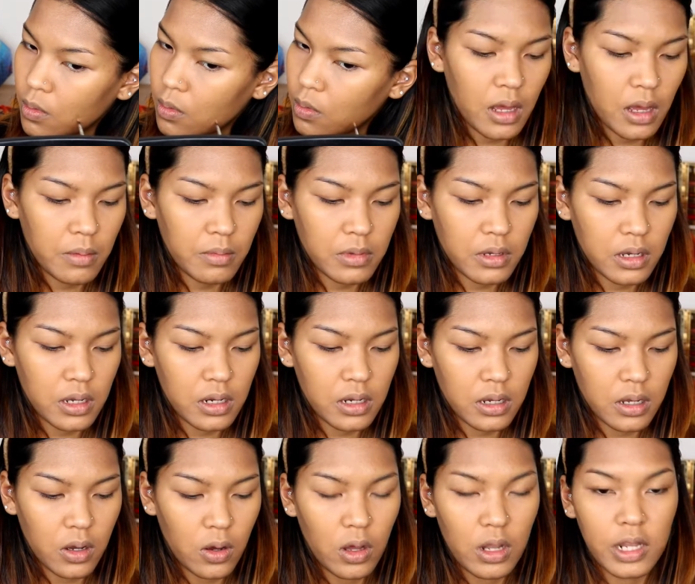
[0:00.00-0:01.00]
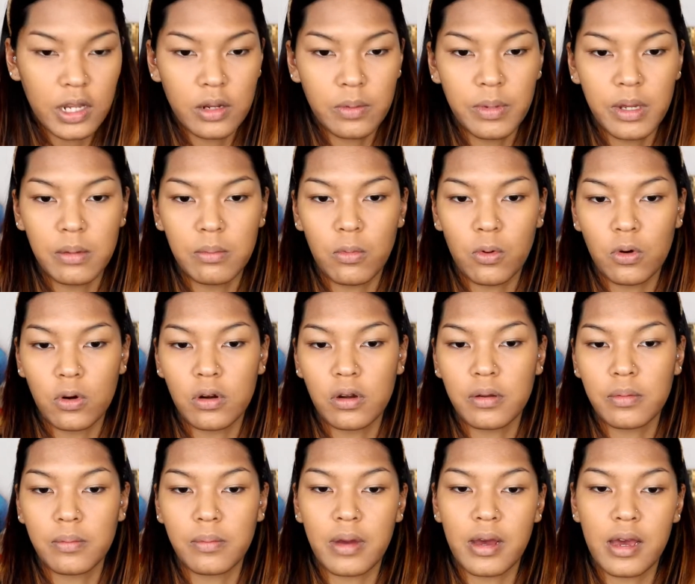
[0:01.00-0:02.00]
I'm gonna go a little bit more
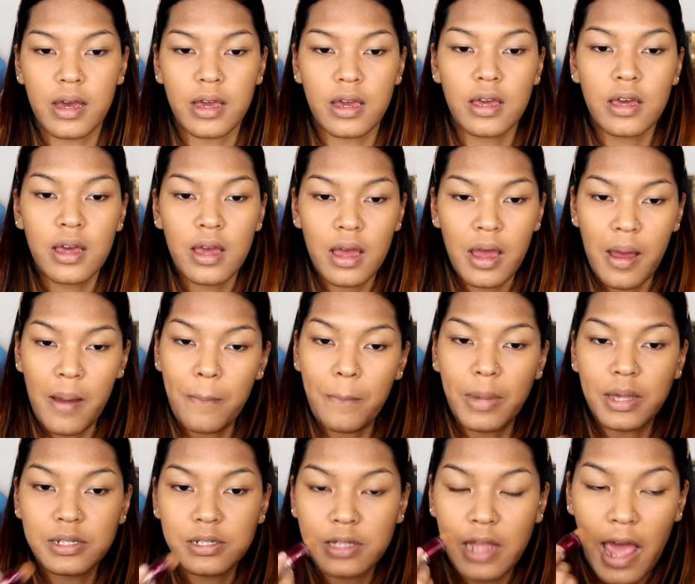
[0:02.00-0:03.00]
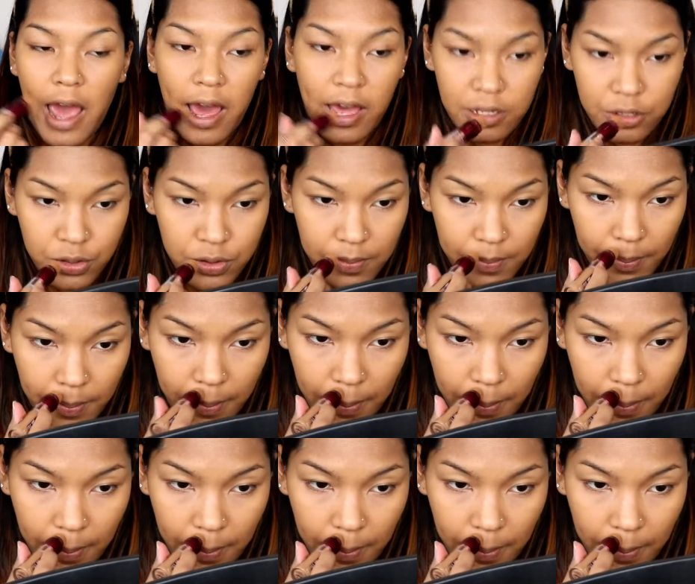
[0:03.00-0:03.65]
on my mustache.